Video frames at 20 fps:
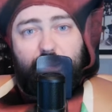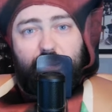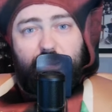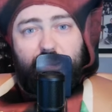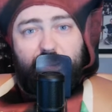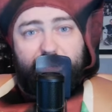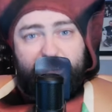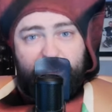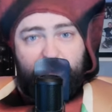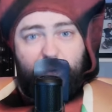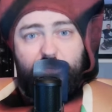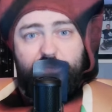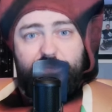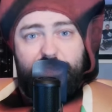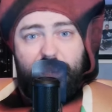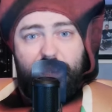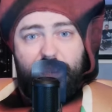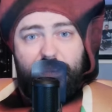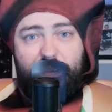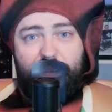You see what I'm
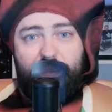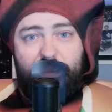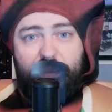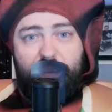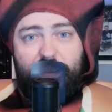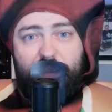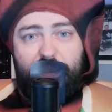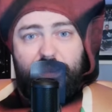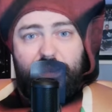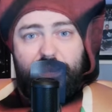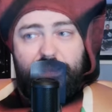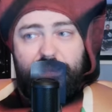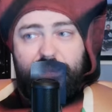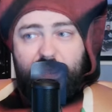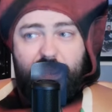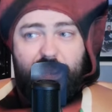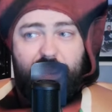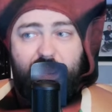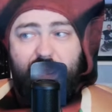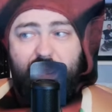saying?
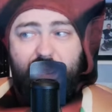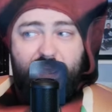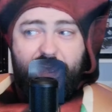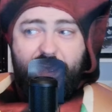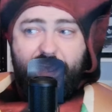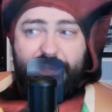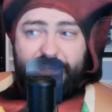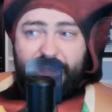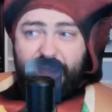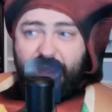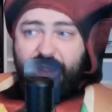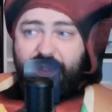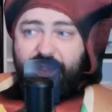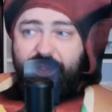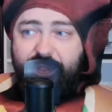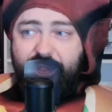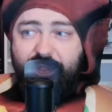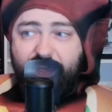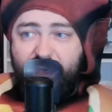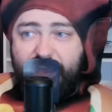Like it's
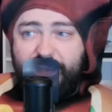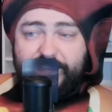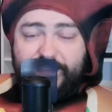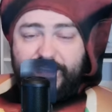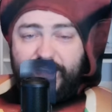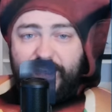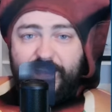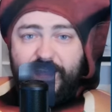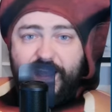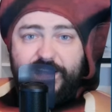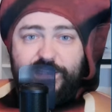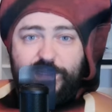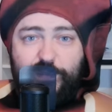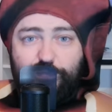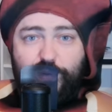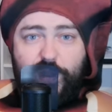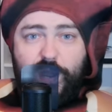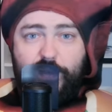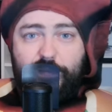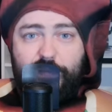this that's the
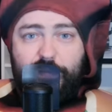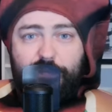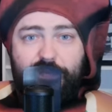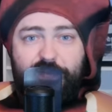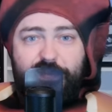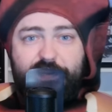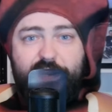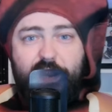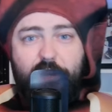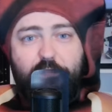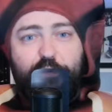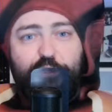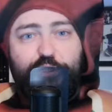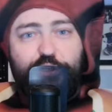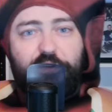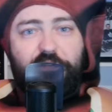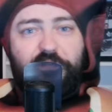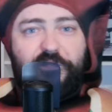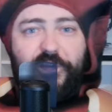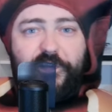problem. The
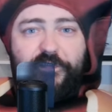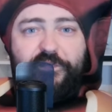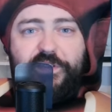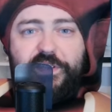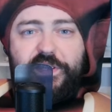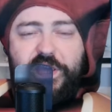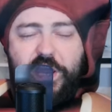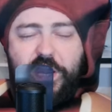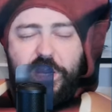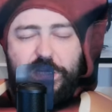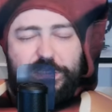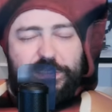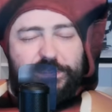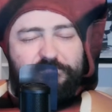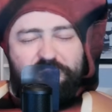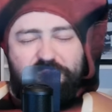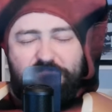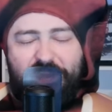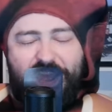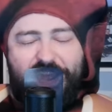temperature in 50 years,
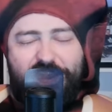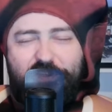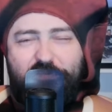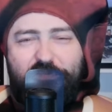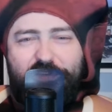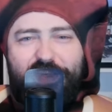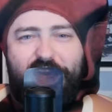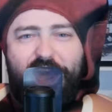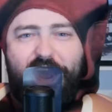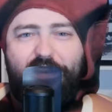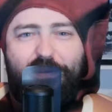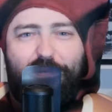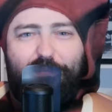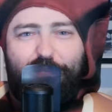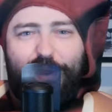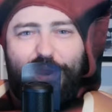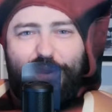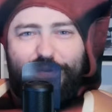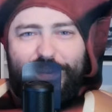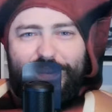I don't care
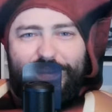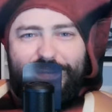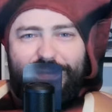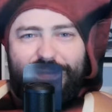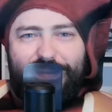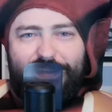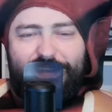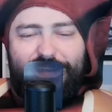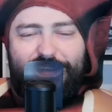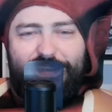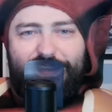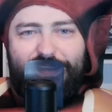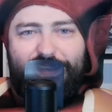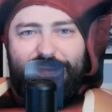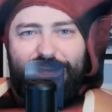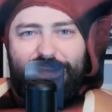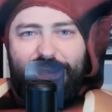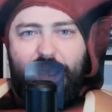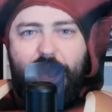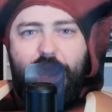about it.
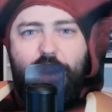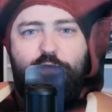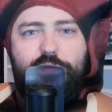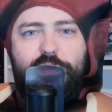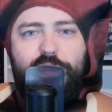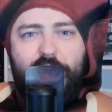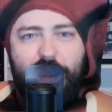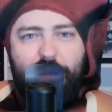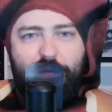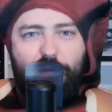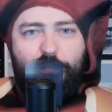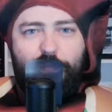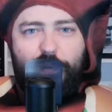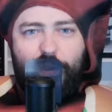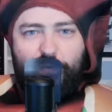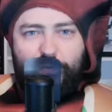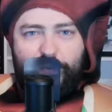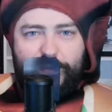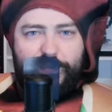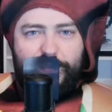I don't care
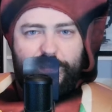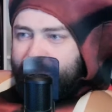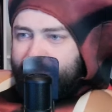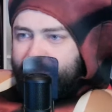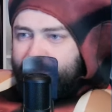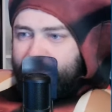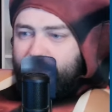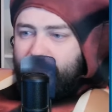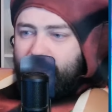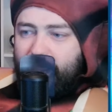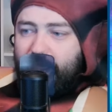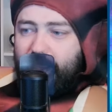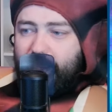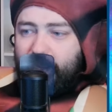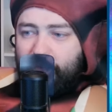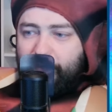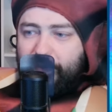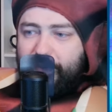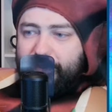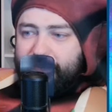about it.
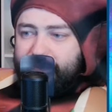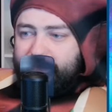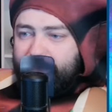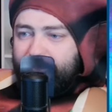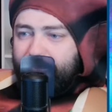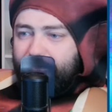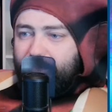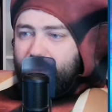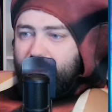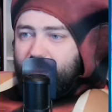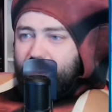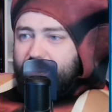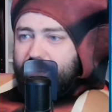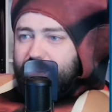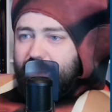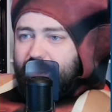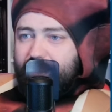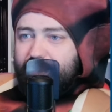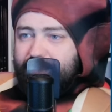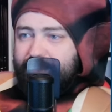Anyways,
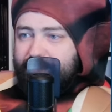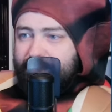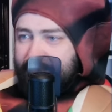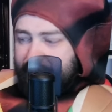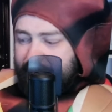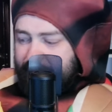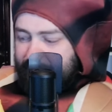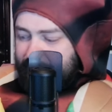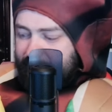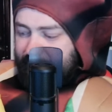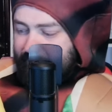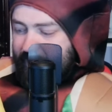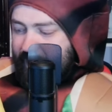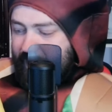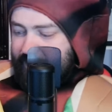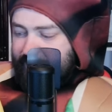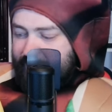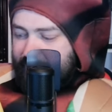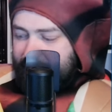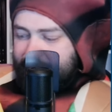that's
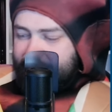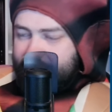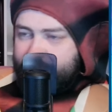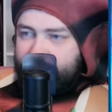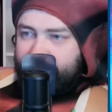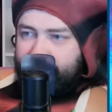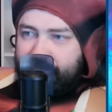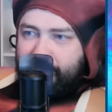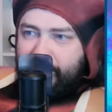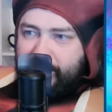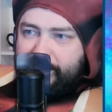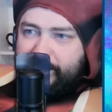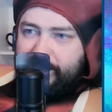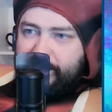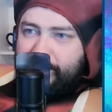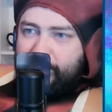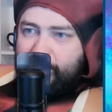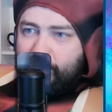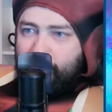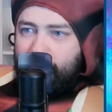that's this. That's
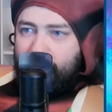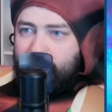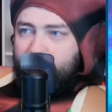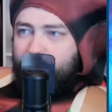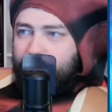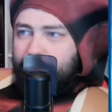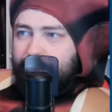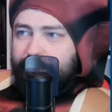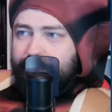this story here.